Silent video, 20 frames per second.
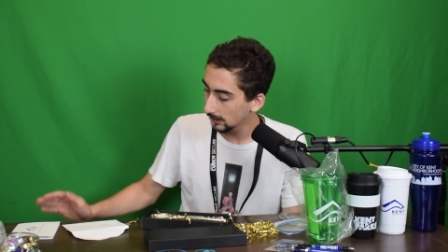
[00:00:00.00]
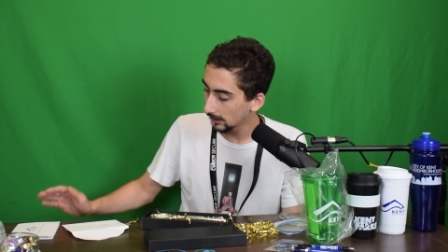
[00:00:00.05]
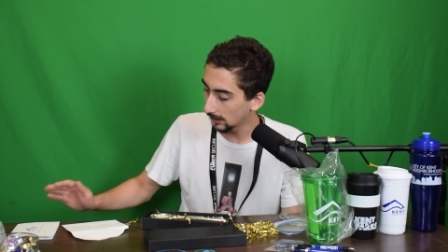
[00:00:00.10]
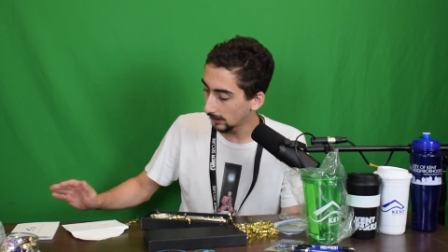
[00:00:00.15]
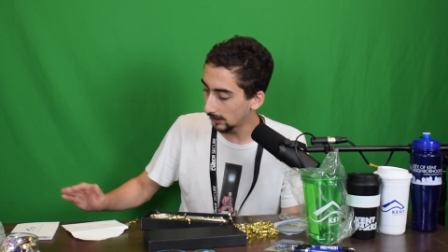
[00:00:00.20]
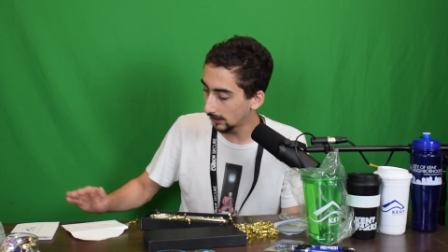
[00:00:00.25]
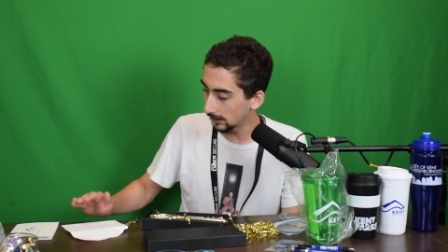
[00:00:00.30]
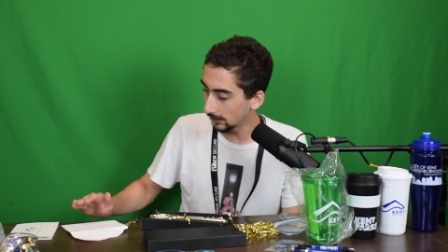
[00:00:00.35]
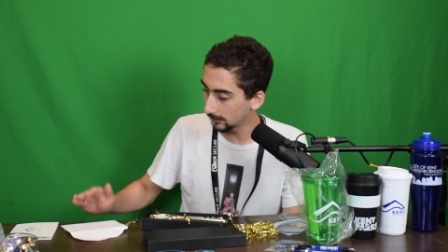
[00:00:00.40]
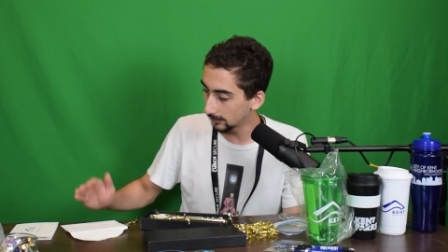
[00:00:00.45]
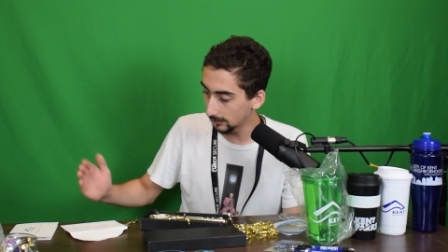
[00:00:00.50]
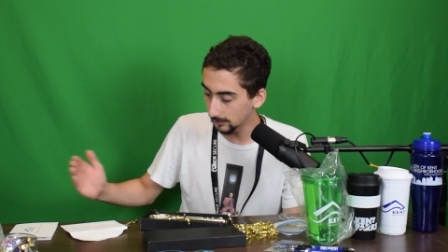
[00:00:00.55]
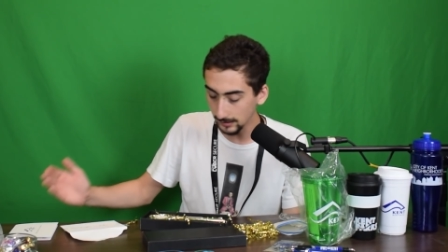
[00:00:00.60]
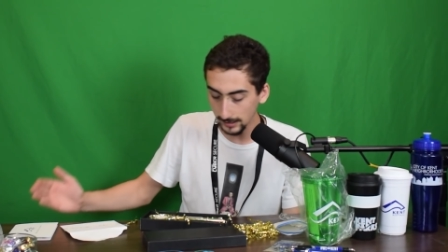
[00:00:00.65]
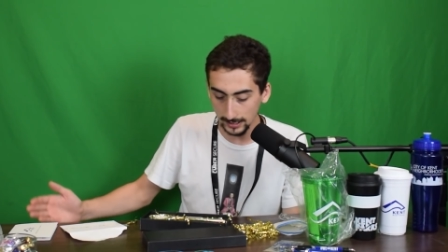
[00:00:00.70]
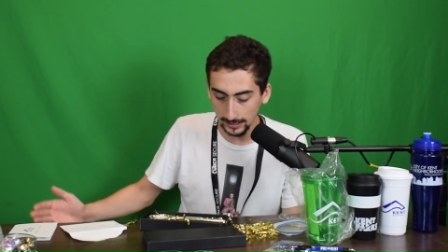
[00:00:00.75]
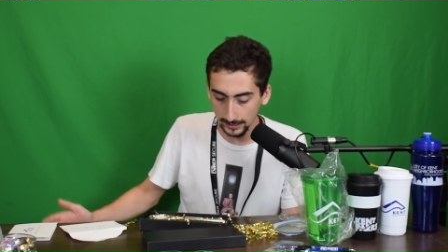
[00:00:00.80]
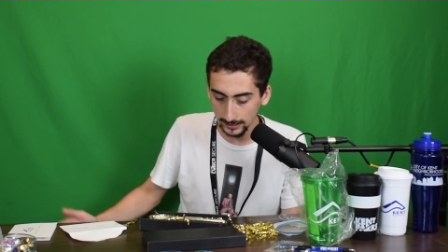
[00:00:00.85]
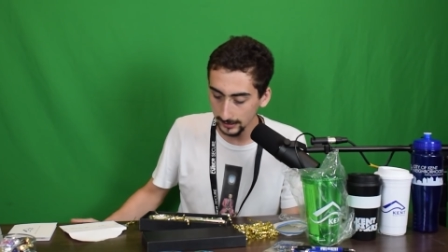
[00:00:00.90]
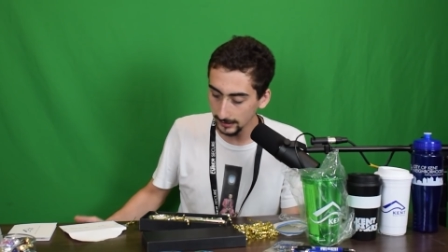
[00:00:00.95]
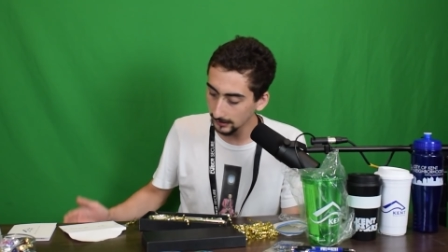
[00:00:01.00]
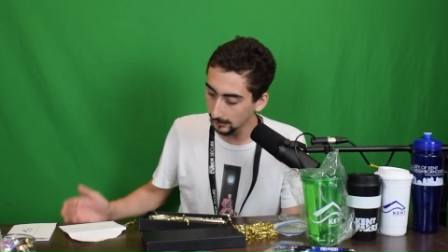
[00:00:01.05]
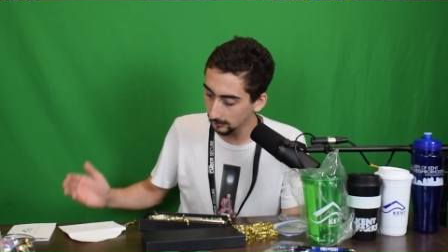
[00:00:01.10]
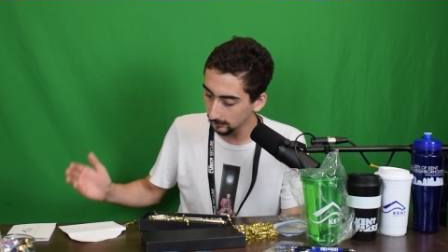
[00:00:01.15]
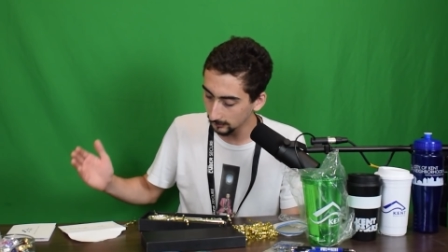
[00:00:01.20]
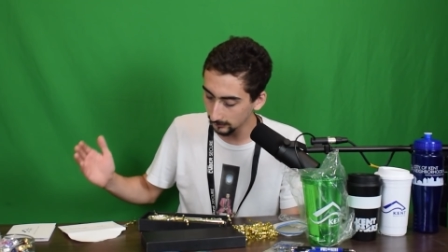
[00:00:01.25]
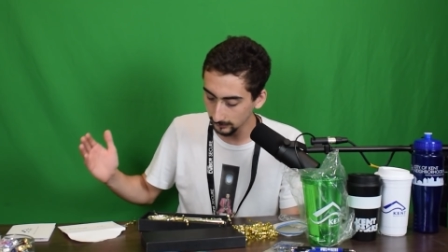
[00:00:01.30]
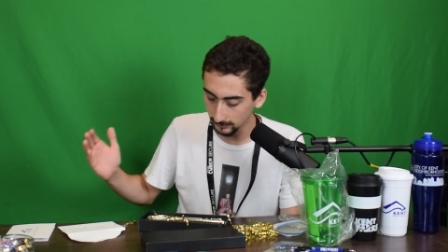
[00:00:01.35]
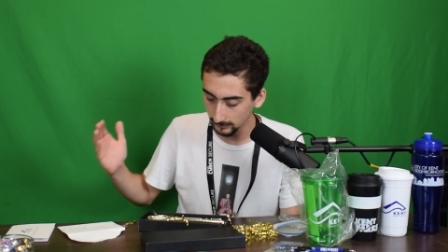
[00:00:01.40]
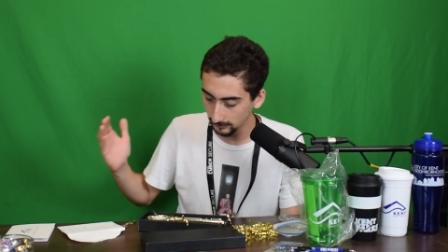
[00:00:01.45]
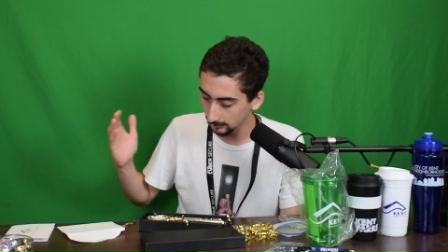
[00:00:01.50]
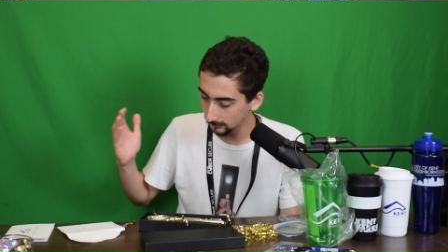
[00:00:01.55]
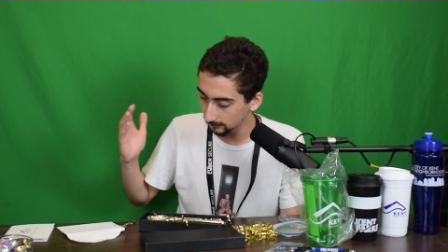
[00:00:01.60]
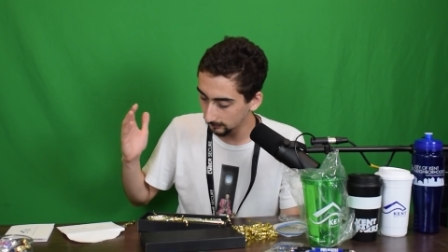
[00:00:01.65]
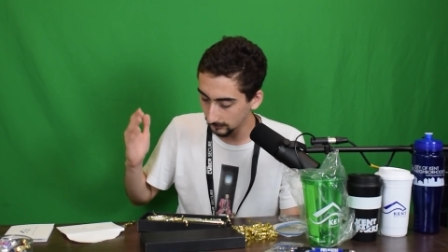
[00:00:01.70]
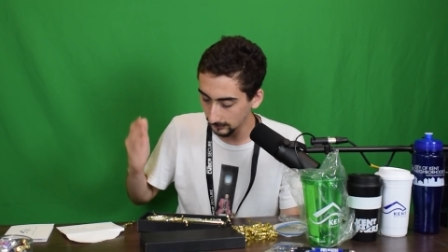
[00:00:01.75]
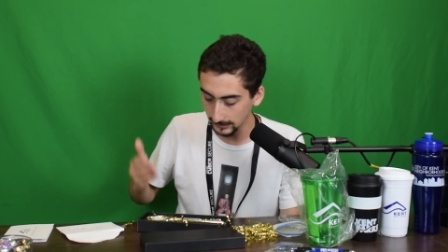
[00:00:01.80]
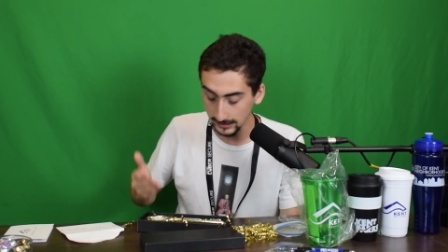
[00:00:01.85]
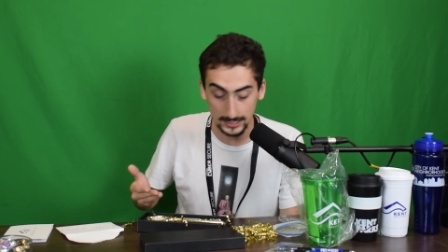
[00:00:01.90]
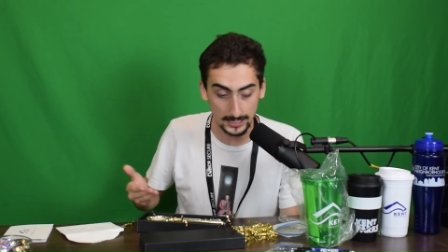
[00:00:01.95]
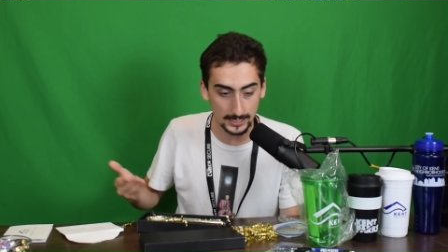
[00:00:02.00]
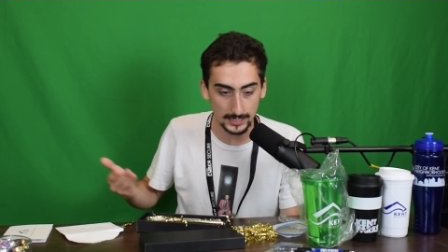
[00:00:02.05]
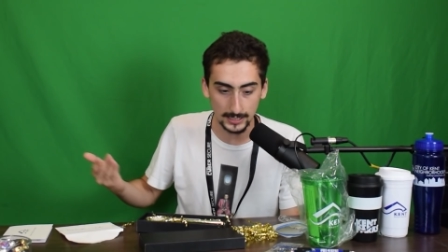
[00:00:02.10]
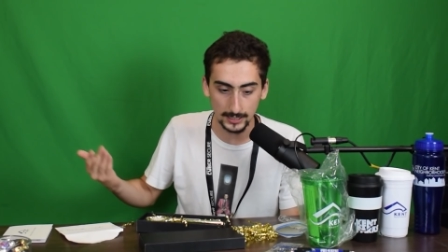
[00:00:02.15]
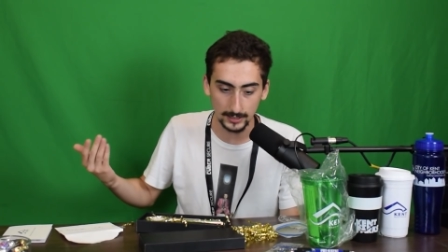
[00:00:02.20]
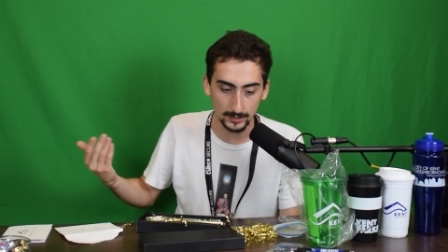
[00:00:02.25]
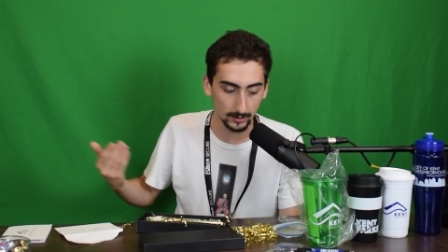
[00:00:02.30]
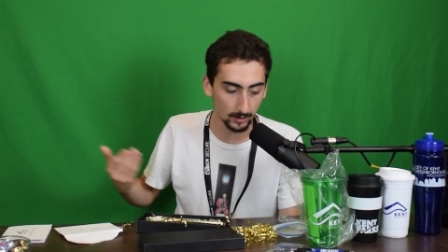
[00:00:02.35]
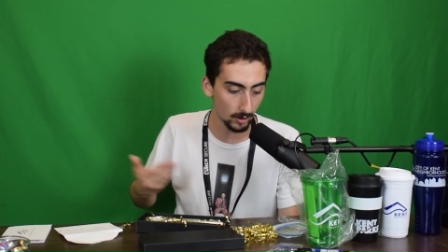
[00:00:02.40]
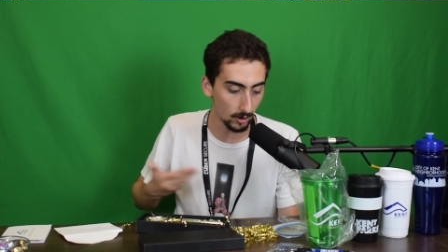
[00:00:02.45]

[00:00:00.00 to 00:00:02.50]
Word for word: uh, the day, uh, the, the key,